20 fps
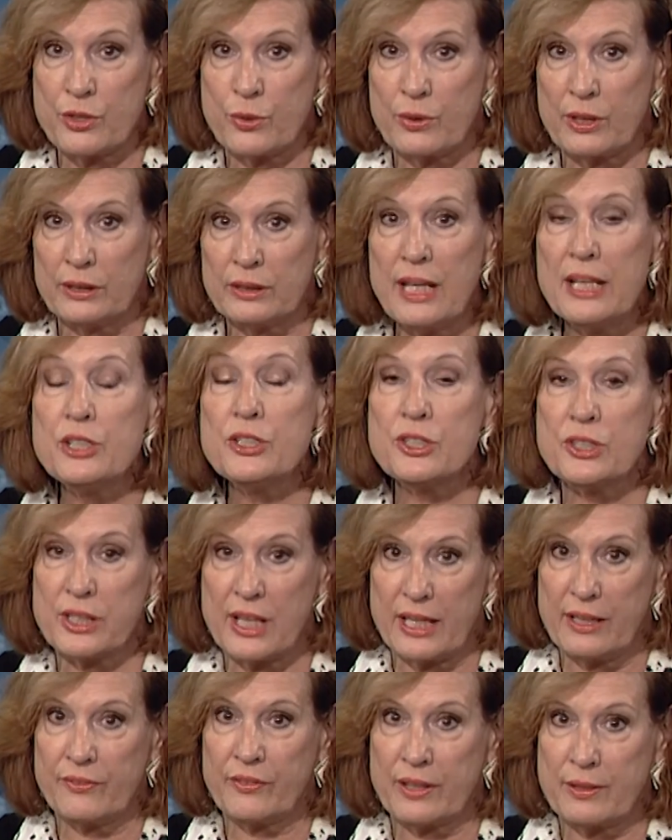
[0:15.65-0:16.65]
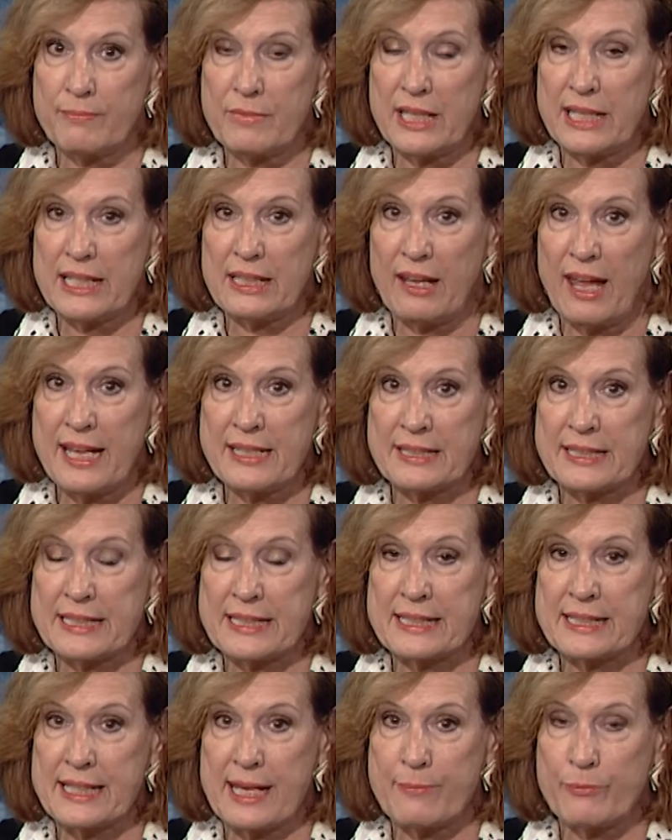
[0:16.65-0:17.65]
to a legislative committee last
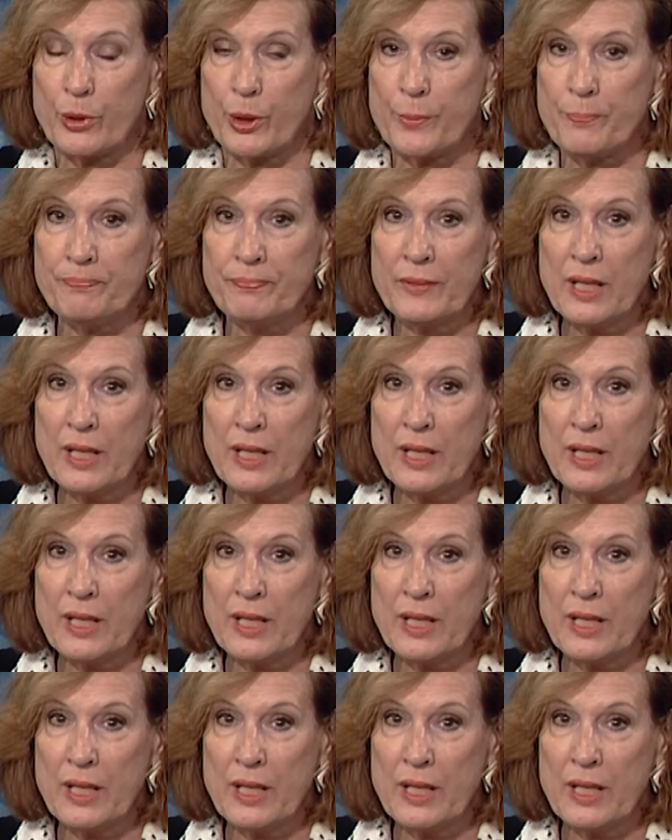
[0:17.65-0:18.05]
December.